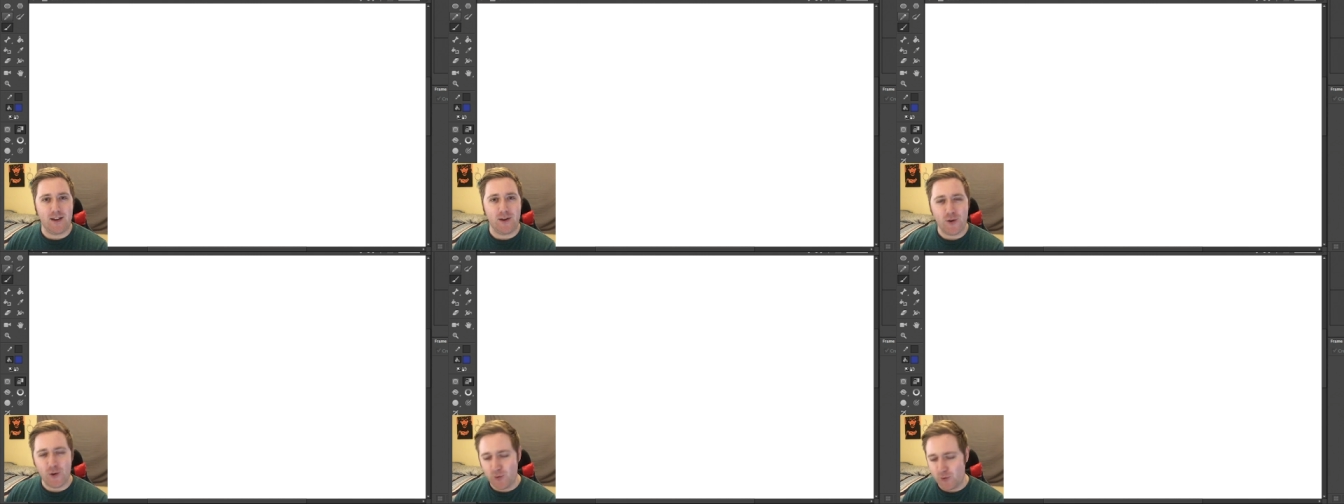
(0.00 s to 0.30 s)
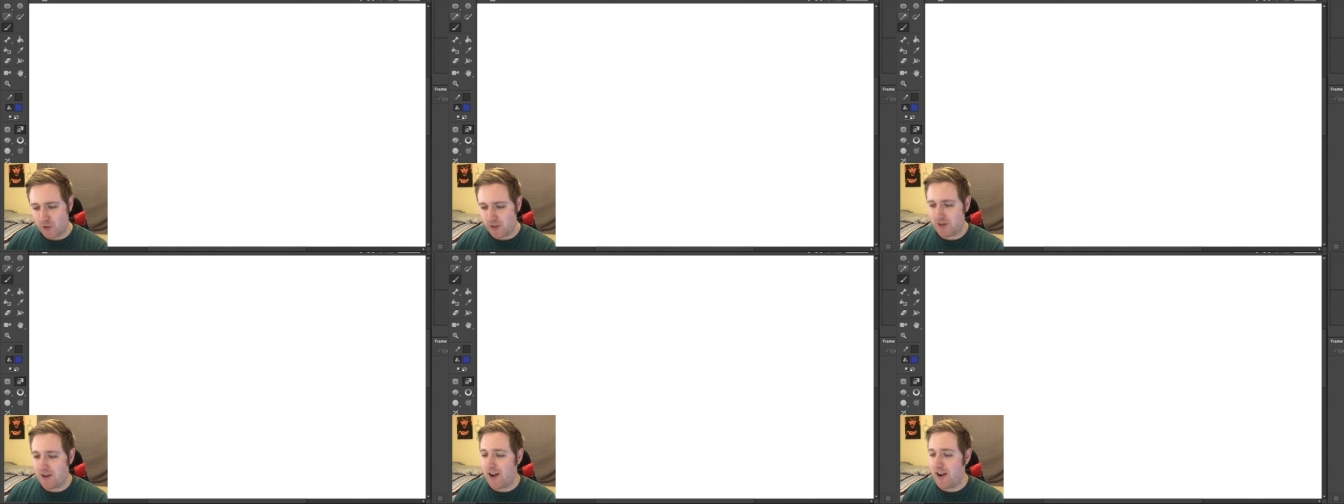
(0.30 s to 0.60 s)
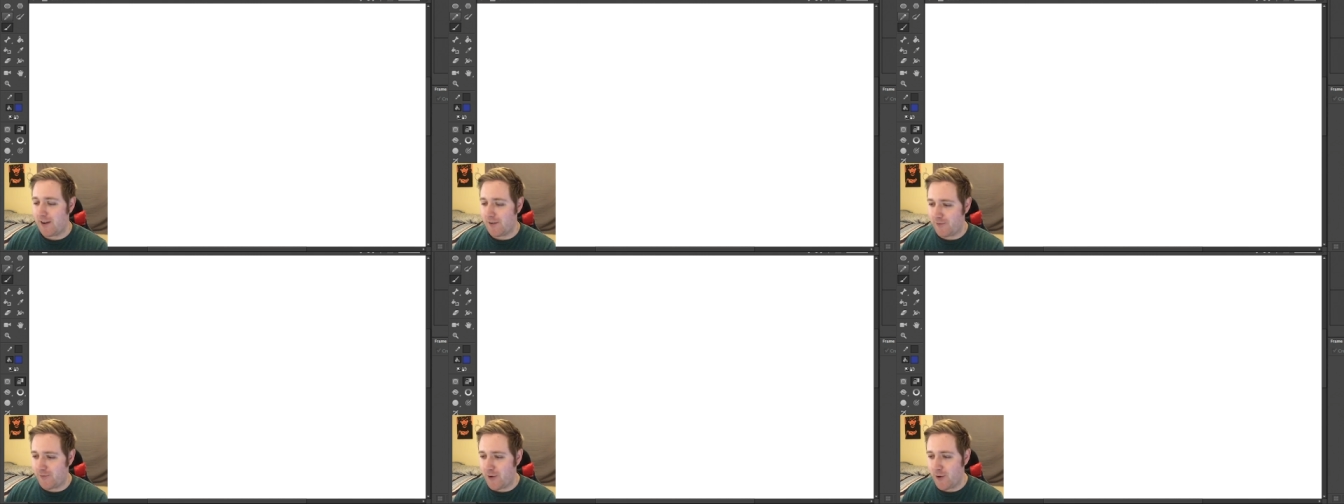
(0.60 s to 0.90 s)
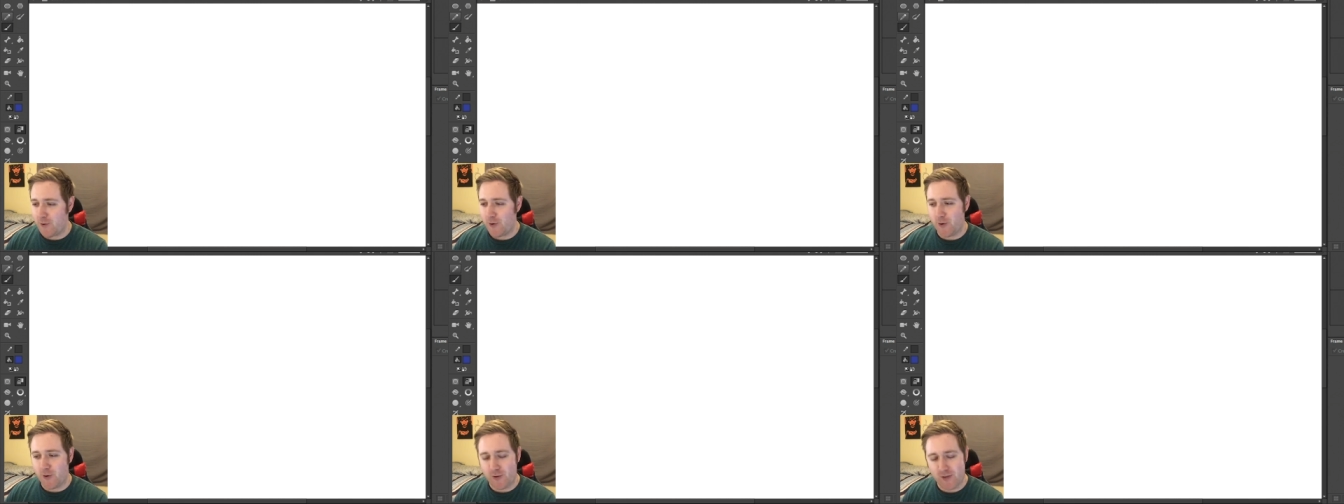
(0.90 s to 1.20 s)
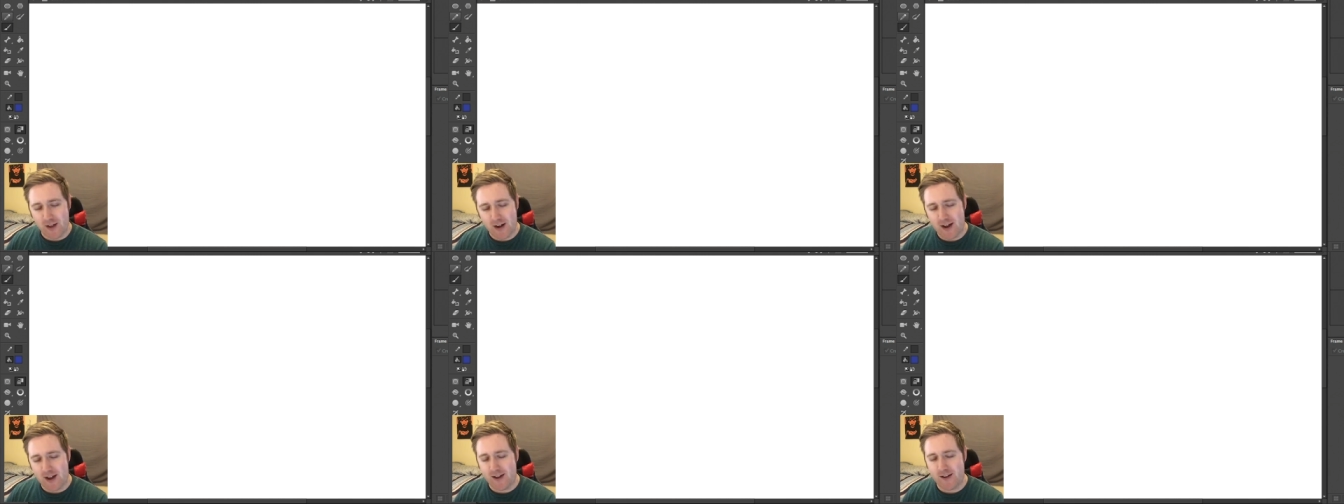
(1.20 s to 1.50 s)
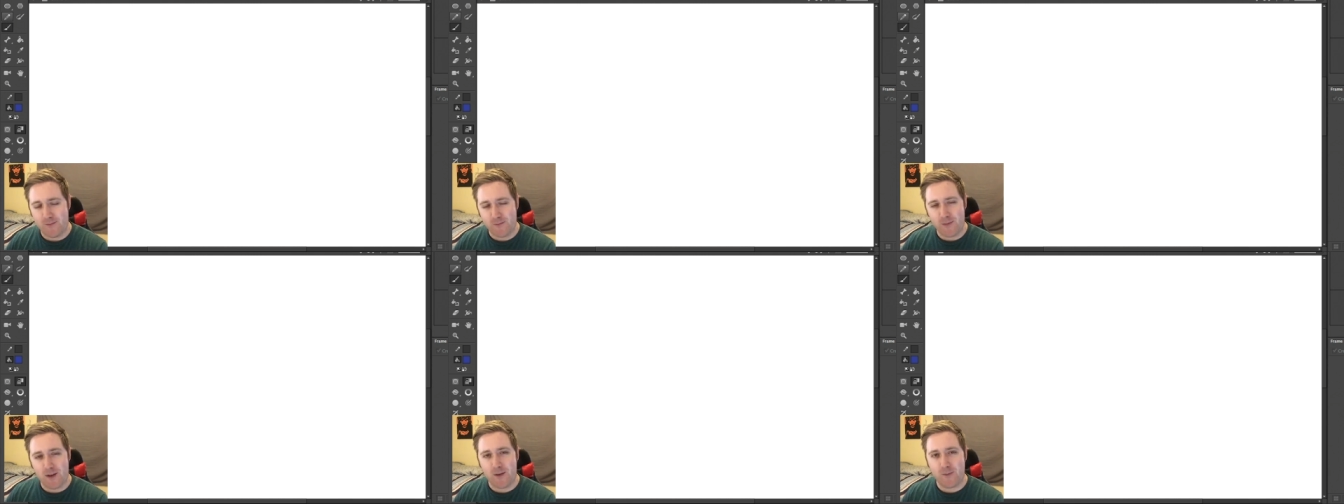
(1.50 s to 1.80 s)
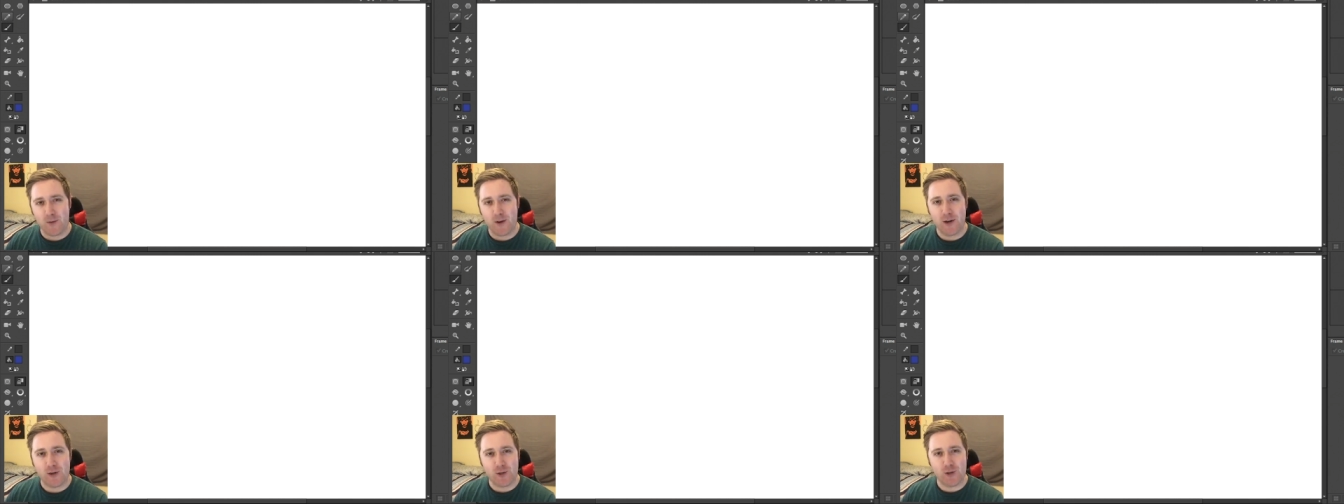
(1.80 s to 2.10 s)
a new stock photo that I'm,
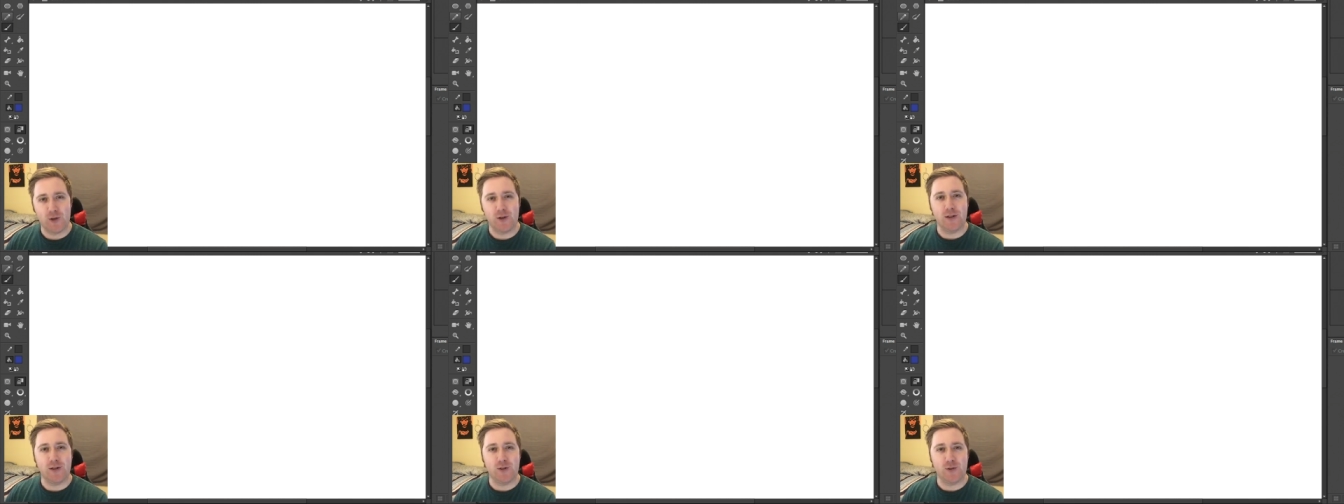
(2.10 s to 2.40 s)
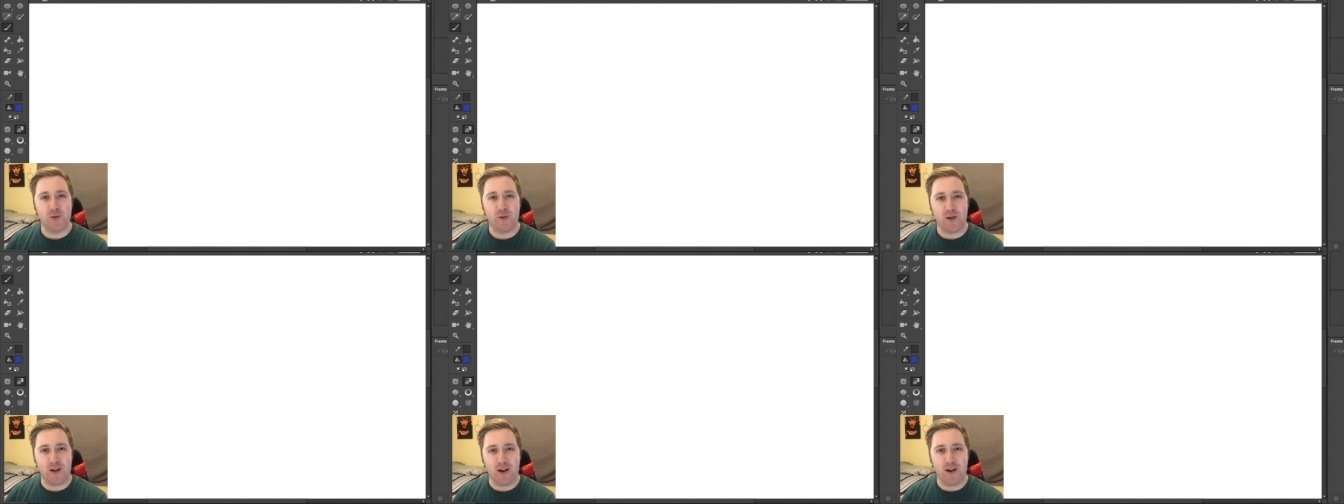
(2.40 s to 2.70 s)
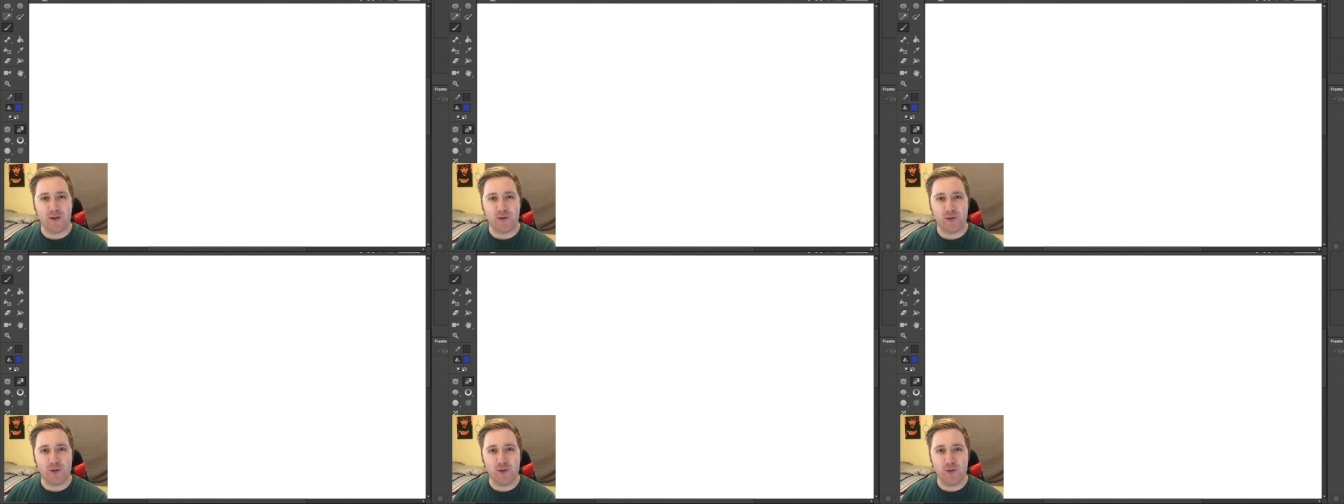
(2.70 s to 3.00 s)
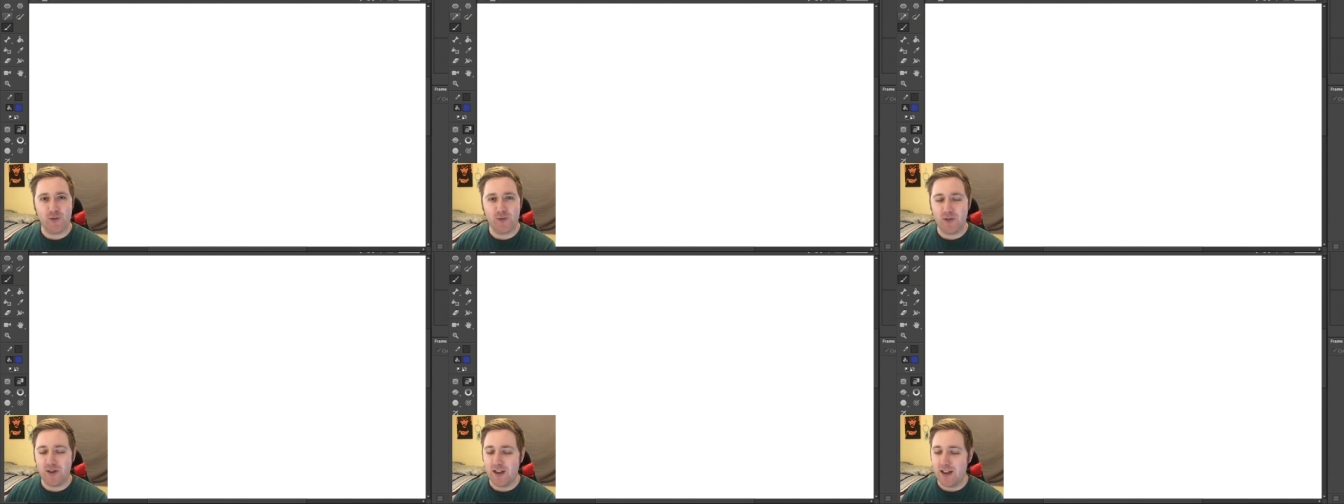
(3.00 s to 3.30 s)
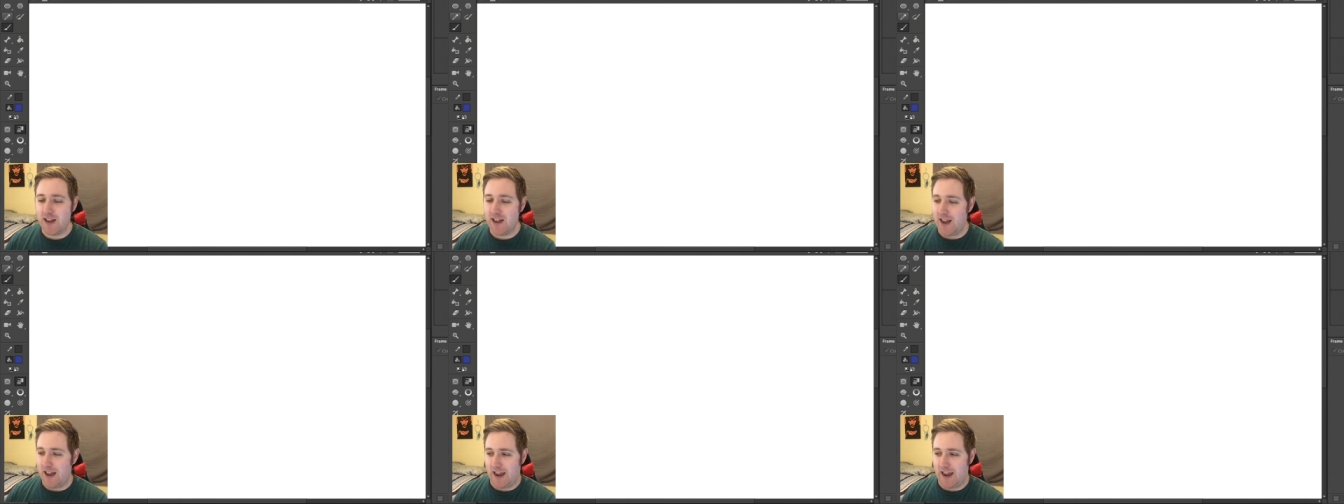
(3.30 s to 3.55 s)
I'm going to turn into a cartoon,